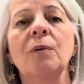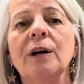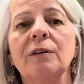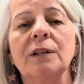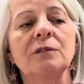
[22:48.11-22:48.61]

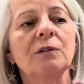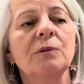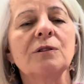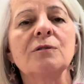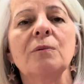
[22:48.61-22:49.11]
Worried. So
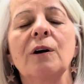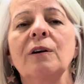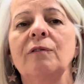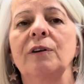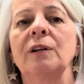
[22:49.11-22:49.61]
what does worry
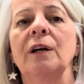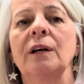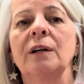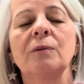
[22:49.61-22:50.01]
feel like?